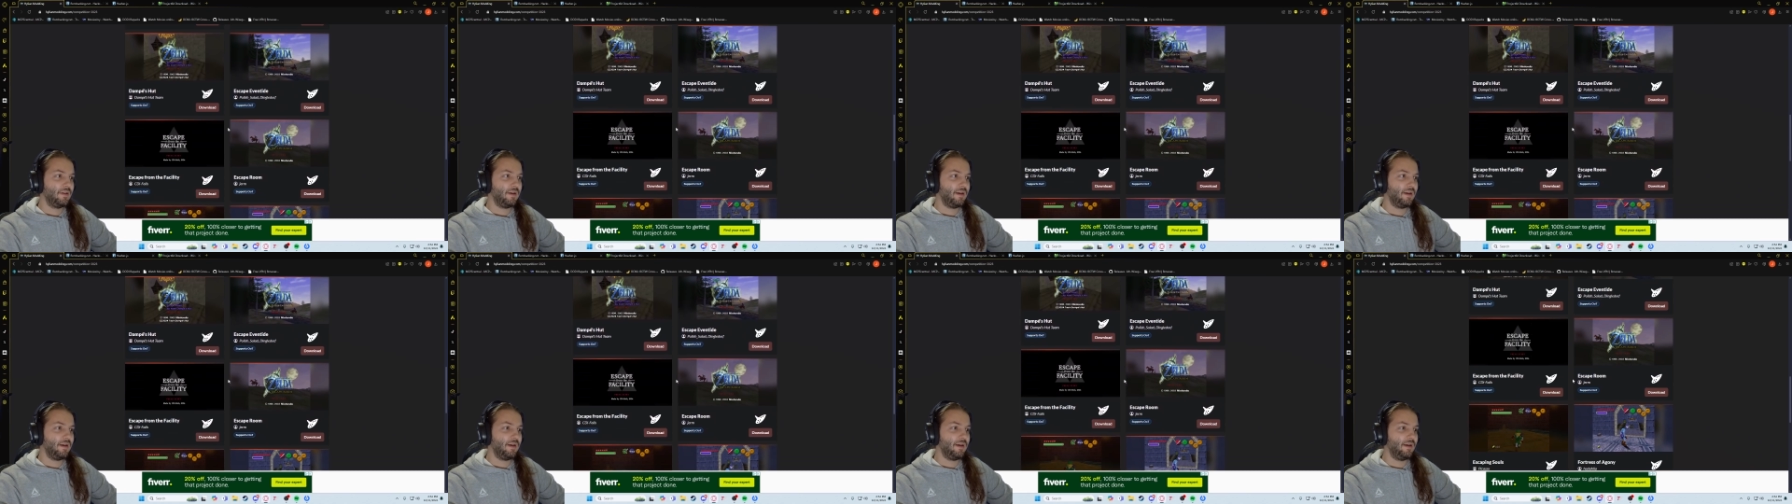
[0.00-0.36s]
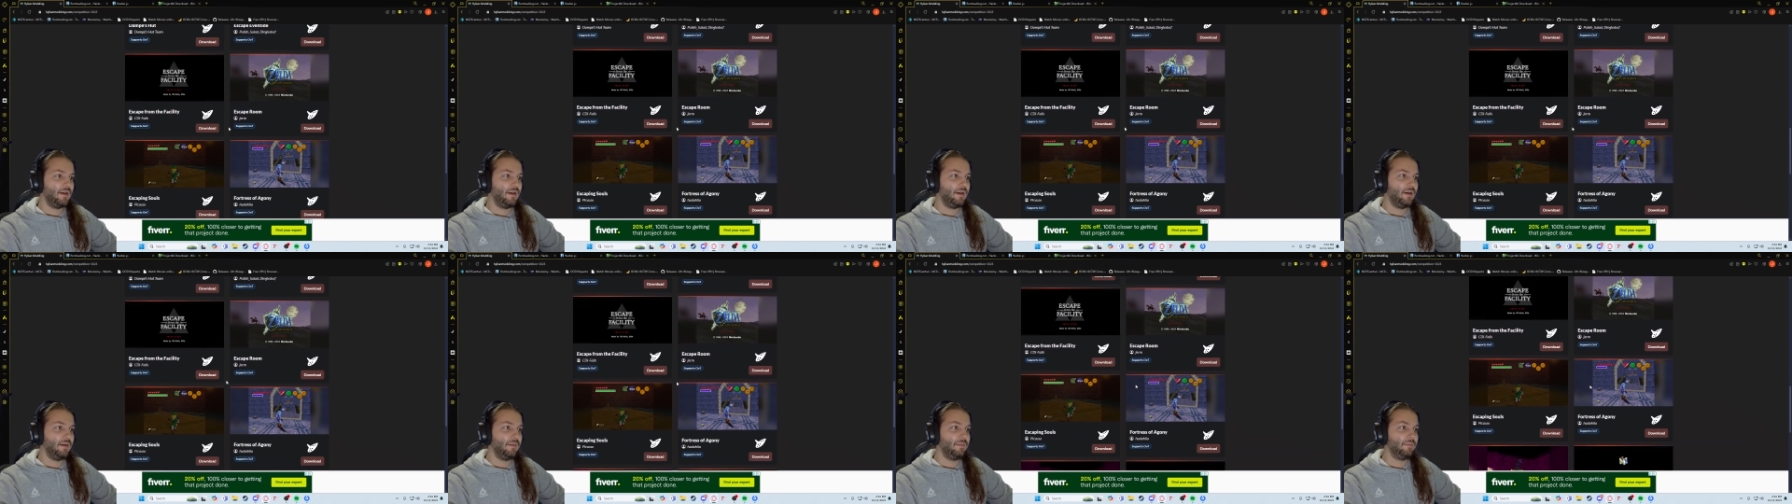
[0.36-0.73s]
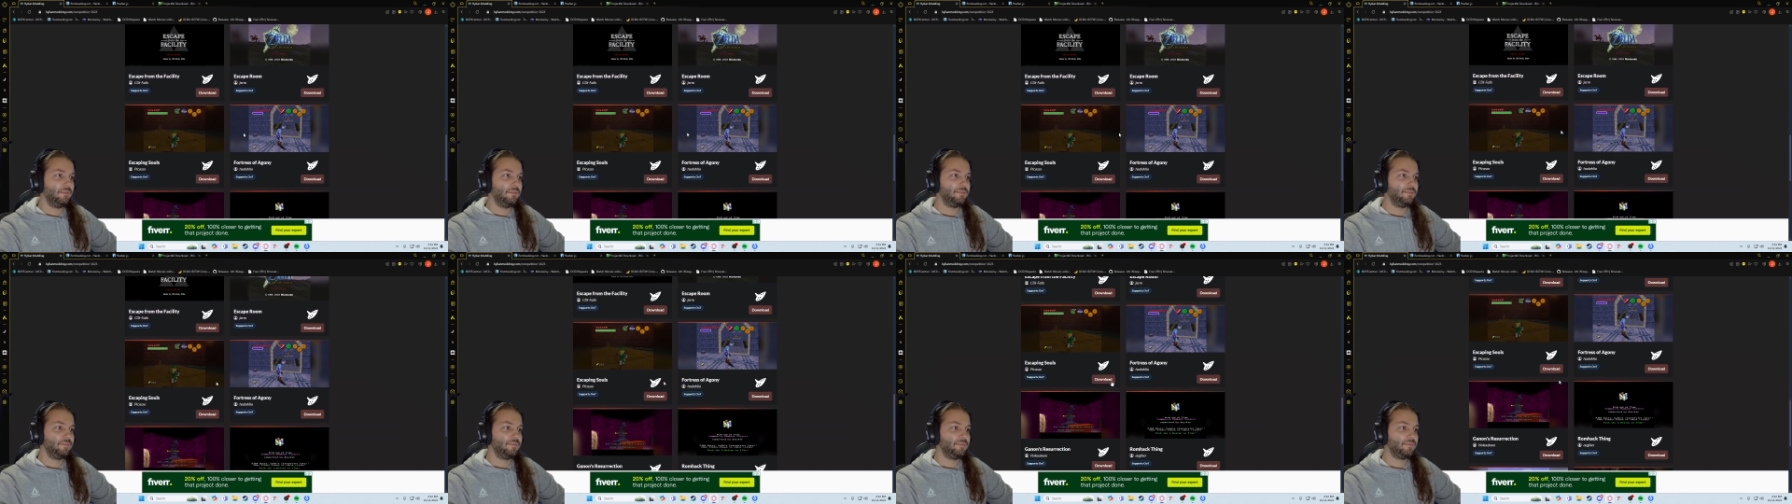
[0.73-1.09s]
Um,
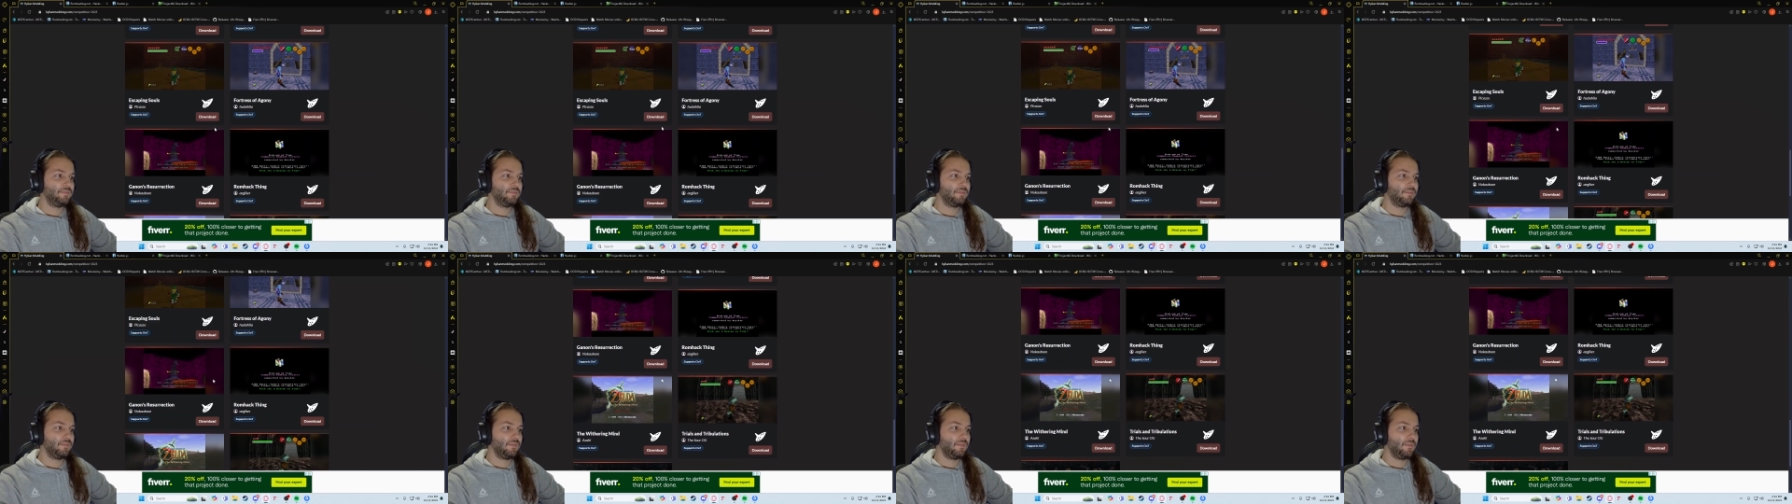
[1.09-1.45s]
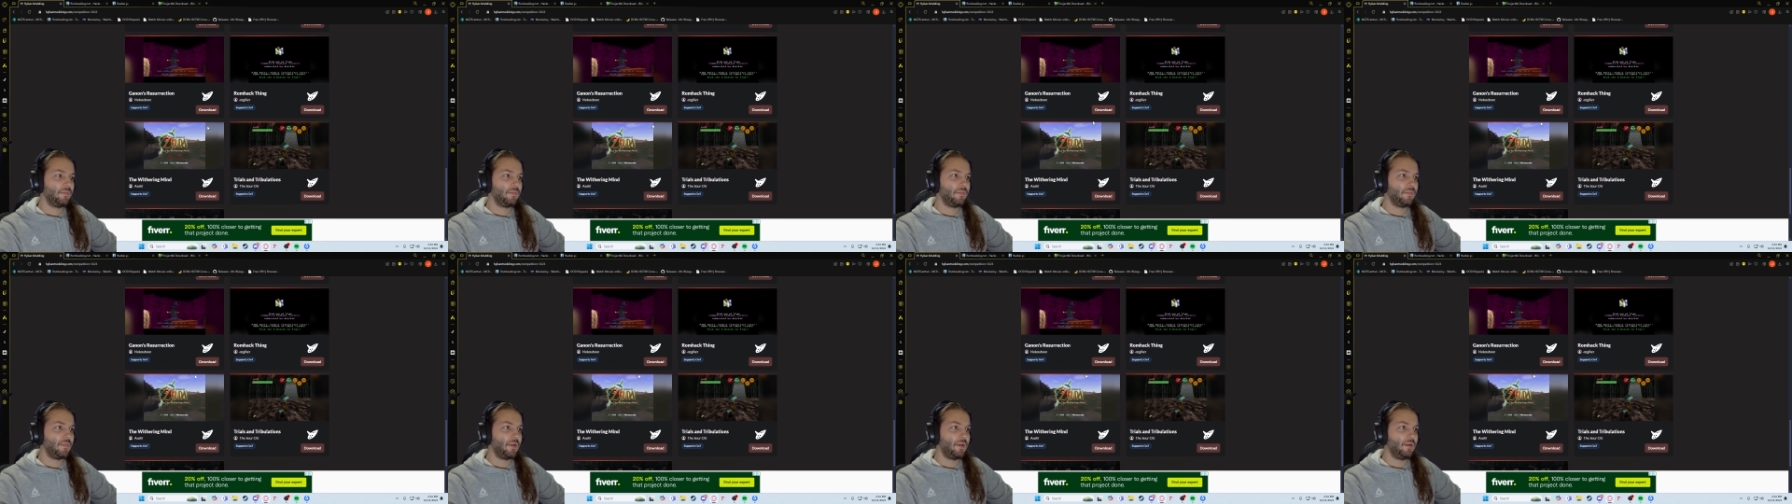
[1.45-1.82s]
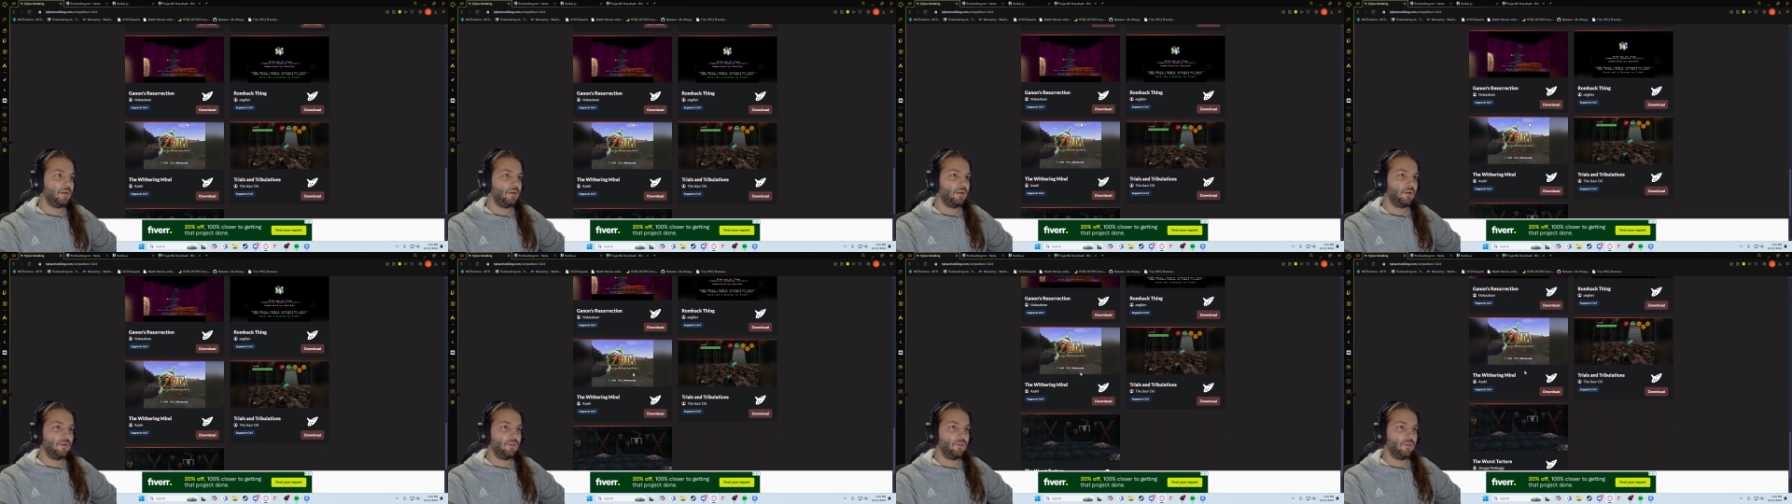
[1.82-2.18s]

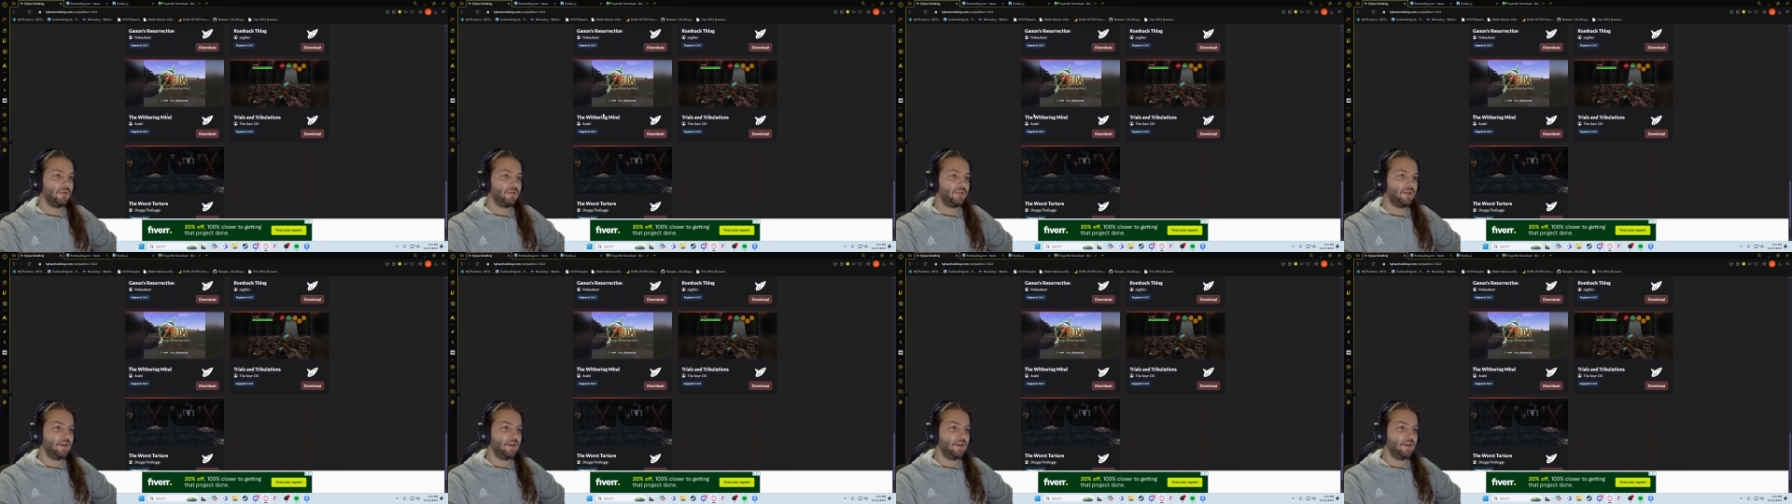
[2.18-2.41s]
one